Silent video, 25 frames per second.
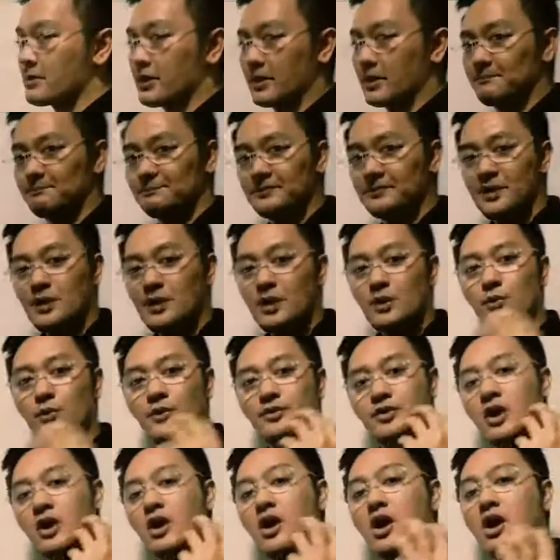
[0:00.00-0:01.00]
remember,
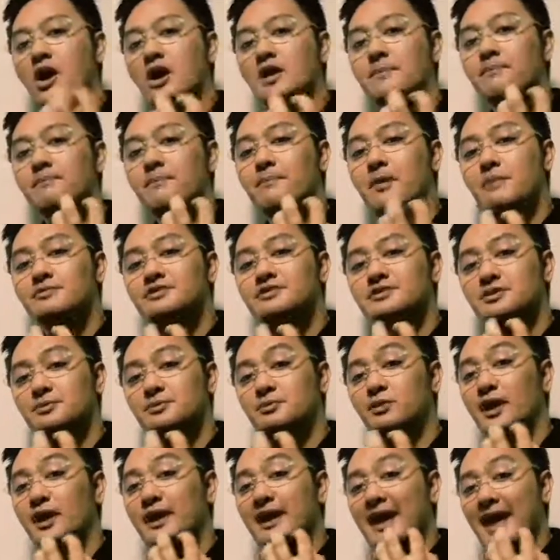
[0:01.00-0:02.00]
when the heart
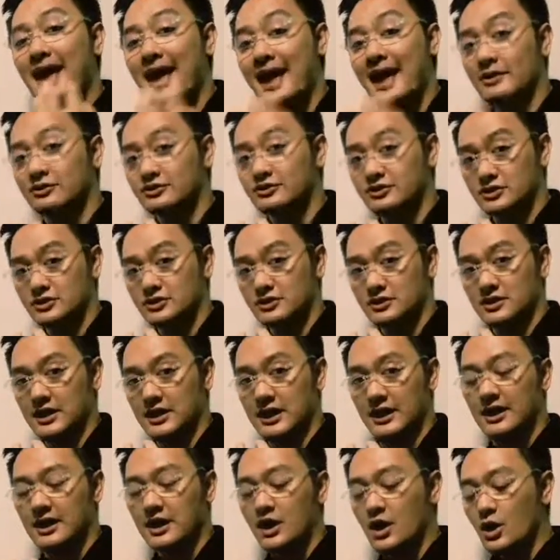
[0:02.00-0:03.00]
pumps the blood out,
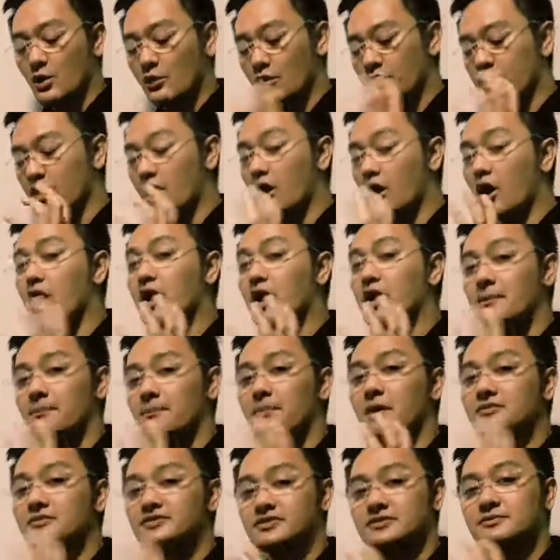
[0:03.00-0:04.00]
okay, when the
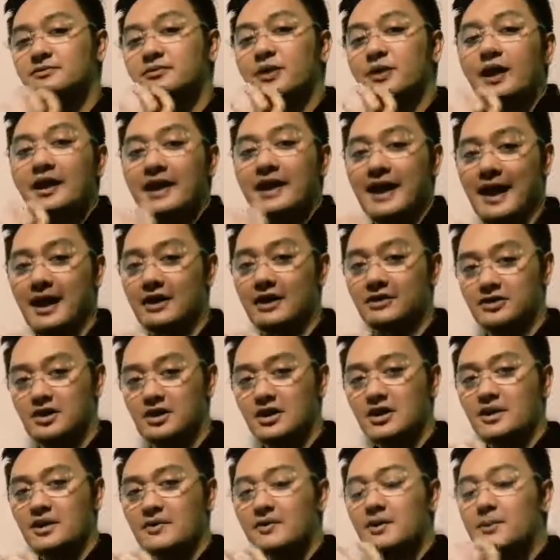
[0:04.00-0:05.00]
heart pumps the blood
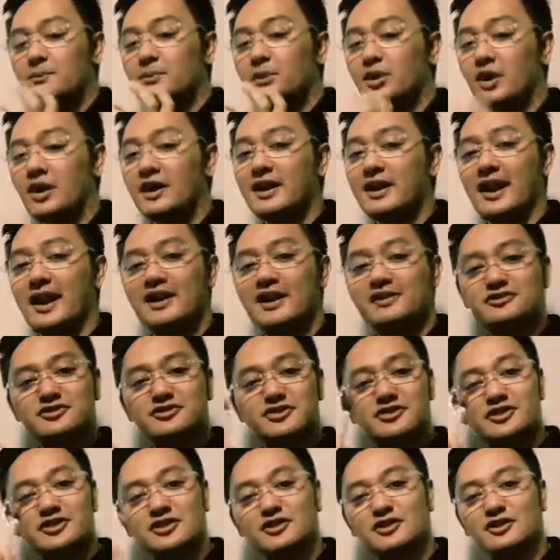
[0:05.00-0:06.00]
out, the blood
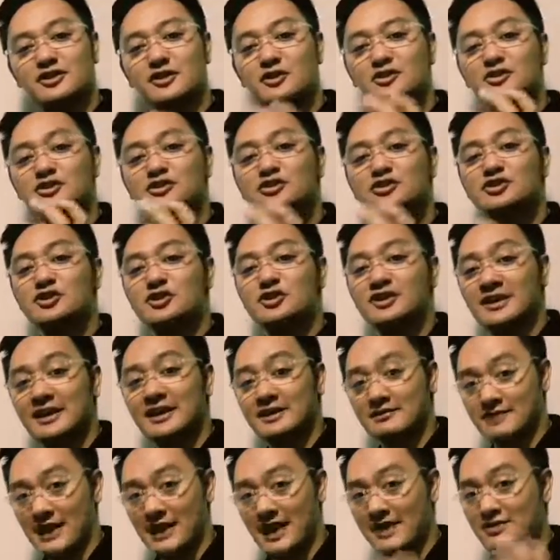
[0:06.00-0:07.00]
enters a closed
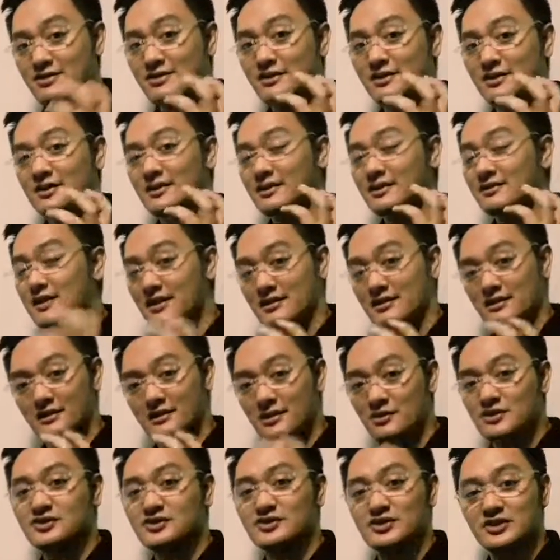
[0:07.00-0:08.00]
circuit, and
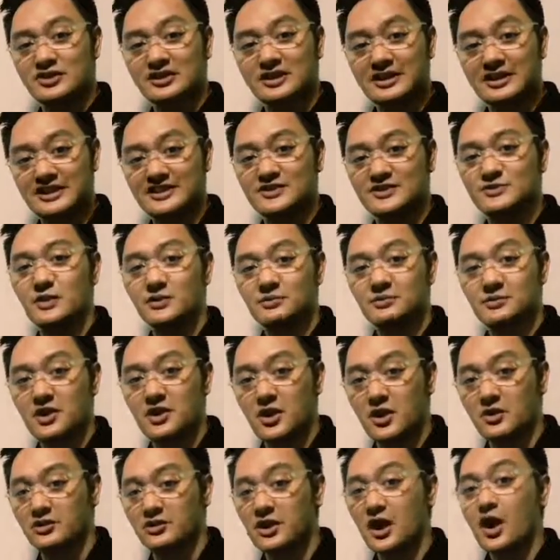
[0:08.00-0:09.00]
that closed circuit is
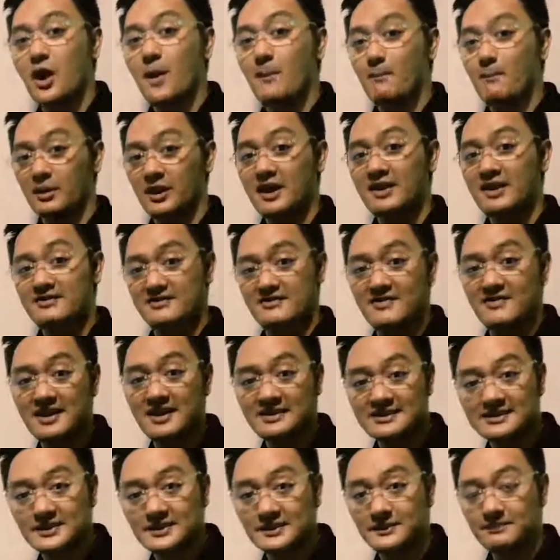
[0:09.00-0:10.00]
what we call
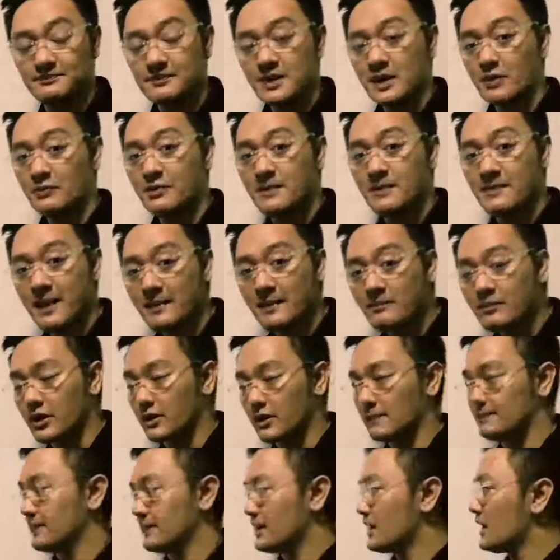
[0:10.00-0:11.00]
blood vessel.
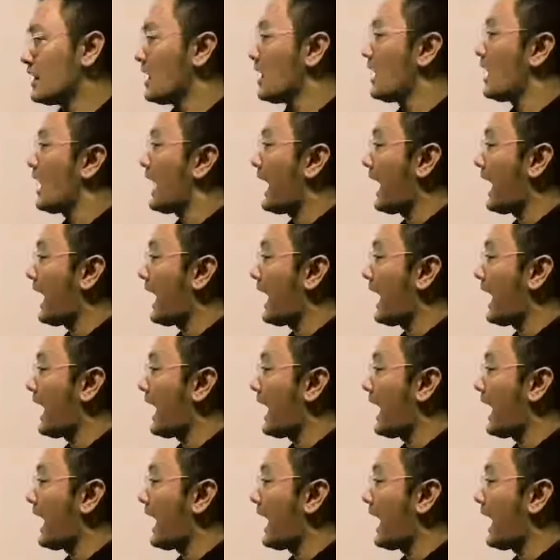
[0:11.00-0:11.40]
Remember,